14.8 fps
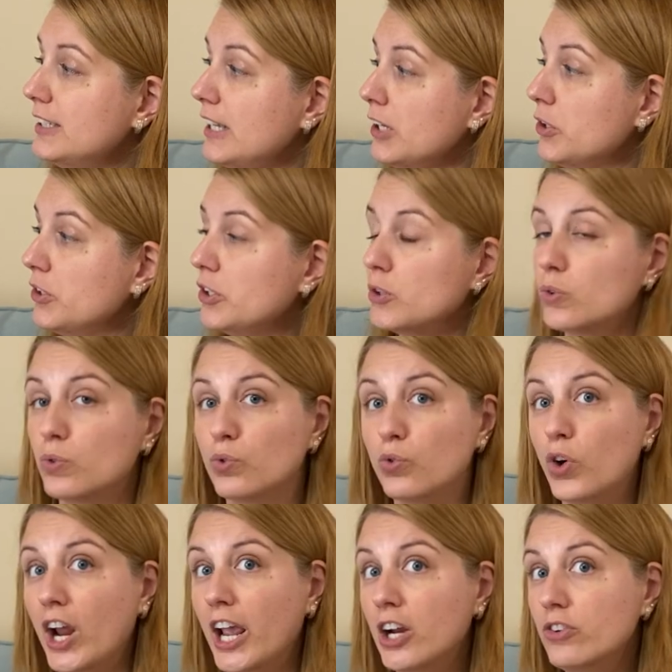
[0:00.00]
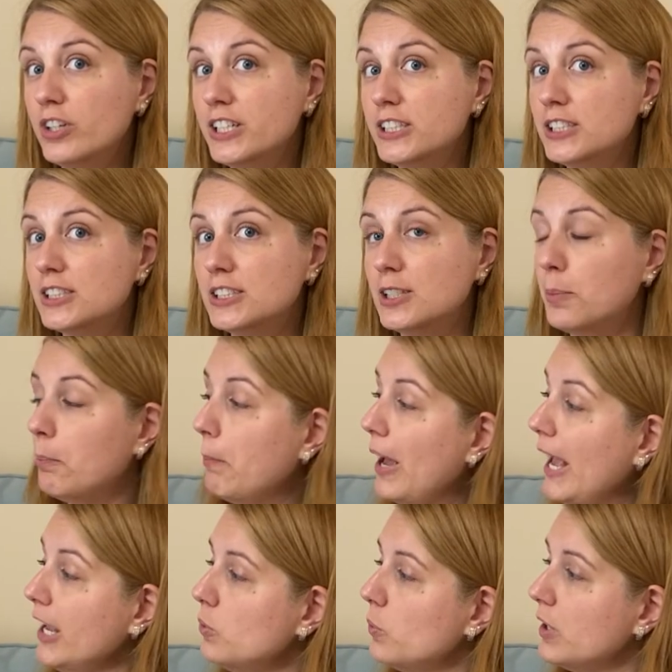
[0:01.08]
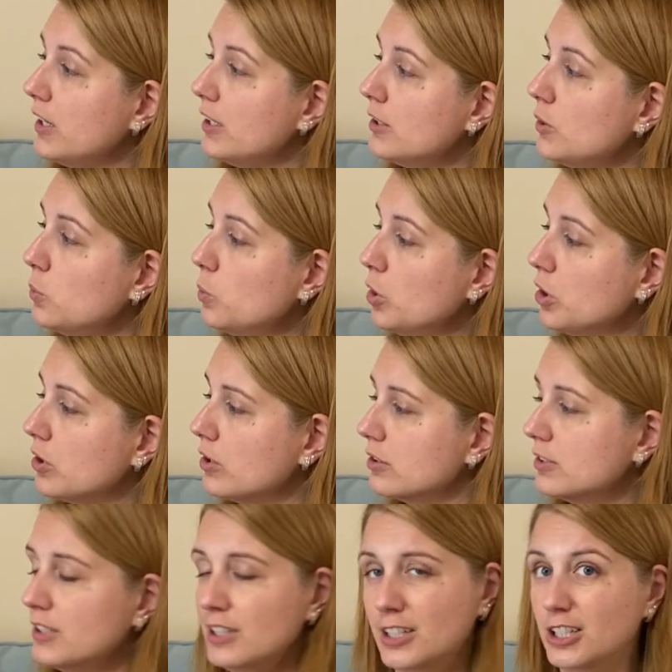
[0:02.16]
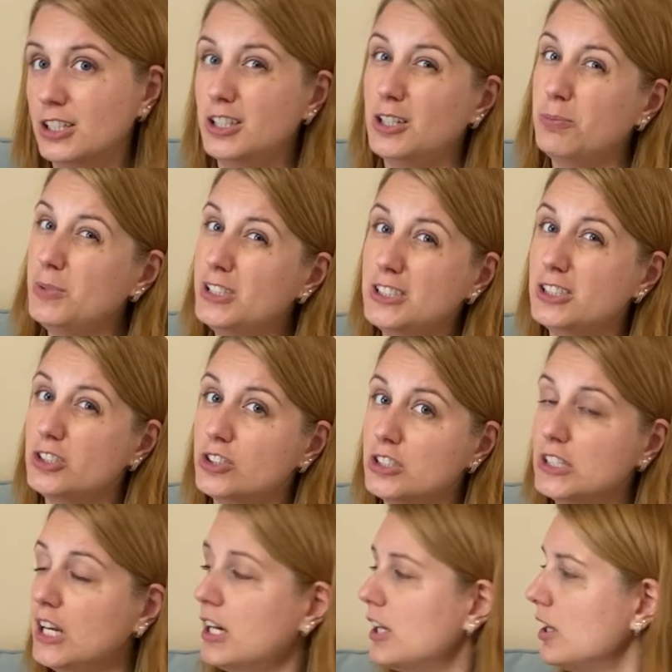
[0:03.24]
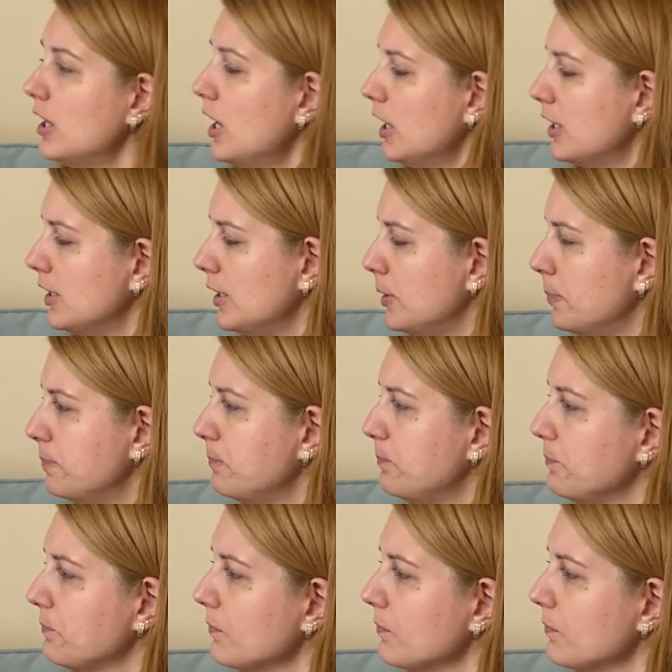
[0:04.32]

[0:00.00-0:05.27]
They are the rarest penguin in the world. That means there's not a lot of them.